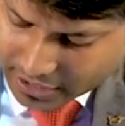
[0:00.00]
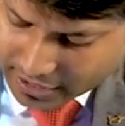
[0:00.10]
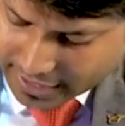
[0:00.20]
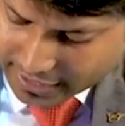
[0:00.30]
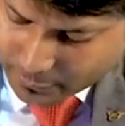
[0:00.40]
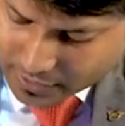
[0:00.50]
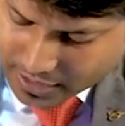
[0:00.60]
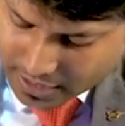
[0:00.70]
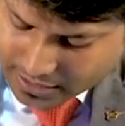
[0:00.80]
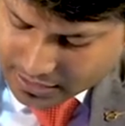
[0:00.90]
Again it
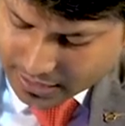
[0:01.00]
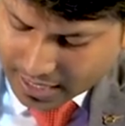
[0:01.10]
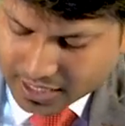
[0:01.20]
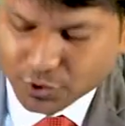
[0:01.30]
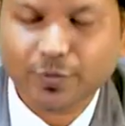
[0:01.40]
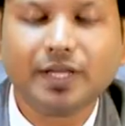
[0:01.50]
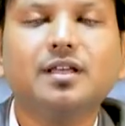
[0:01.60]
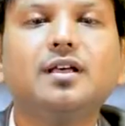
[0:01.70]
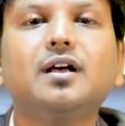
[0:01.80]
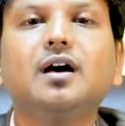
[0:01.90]
was asked last
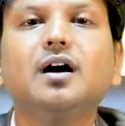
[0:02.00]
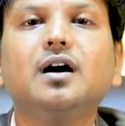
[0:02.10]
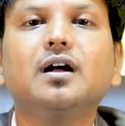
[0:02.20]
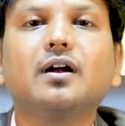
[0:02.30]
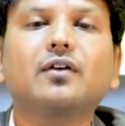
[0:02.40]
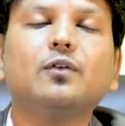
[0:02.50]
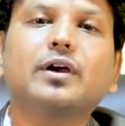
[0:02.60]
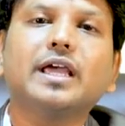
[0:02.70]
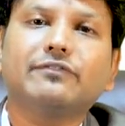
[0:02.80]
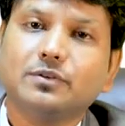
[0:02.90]
week.
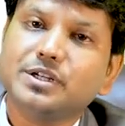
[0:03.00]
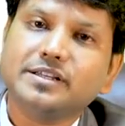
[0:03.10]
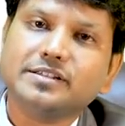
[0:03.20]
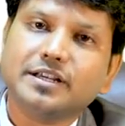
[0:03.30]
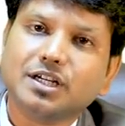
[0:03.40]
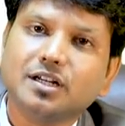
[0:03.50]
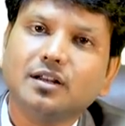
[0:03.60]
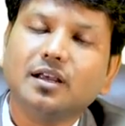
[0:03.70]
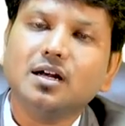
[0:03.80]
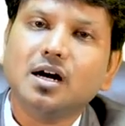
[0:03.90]
Okay. FMGE
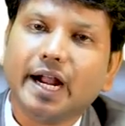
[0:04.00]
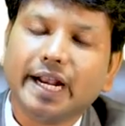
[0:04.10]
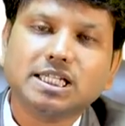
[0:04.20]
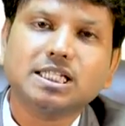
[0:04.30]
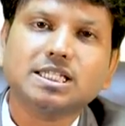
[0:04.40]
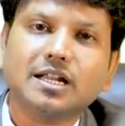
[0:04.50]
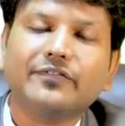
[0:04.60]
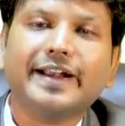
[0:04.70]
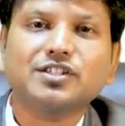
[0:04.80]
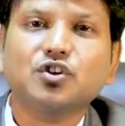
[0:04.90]
session. Hydrogen
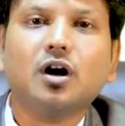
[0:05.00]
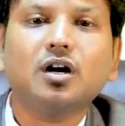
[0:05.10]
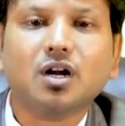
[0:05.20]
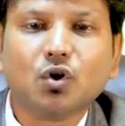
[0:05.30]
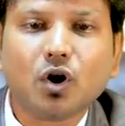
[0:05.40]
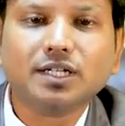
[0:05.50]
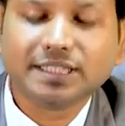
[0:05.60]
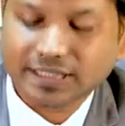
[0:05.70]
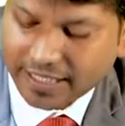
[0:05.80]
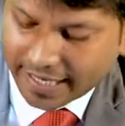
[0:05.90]
sulfide has got
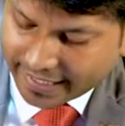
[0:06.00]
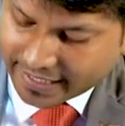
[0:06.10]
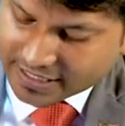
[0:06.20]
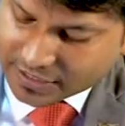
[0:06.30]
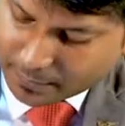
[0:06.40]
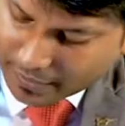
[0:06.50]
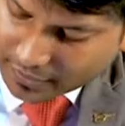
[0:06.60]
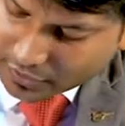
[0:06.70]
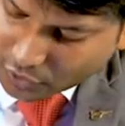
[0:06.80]
rotten egg smell.